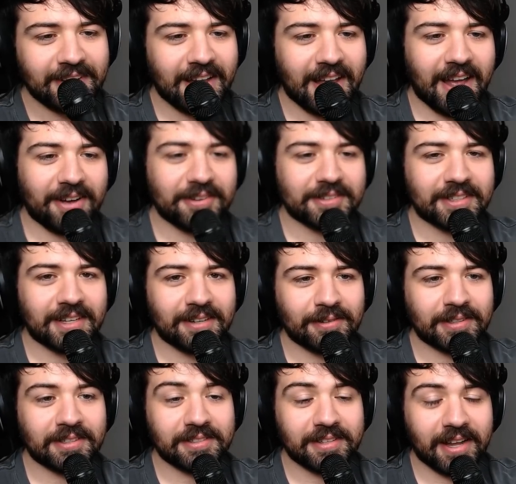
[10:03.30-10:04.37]
How is
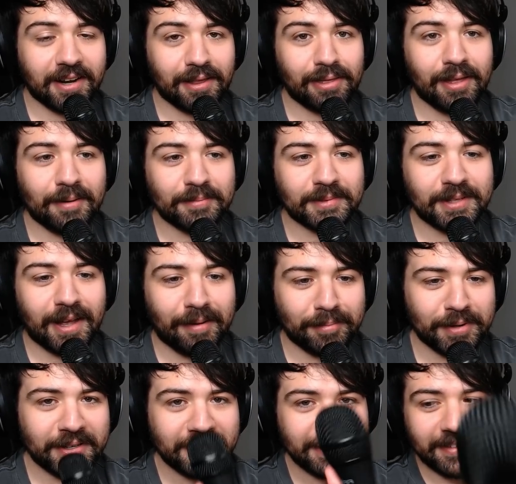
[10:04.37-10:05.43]
it? Does it get a thumbs
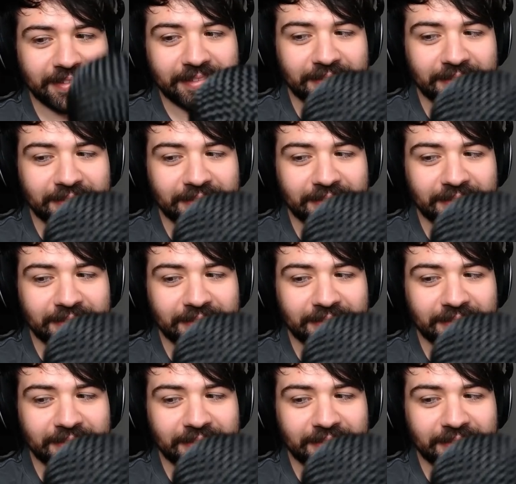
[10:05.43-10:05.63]
up?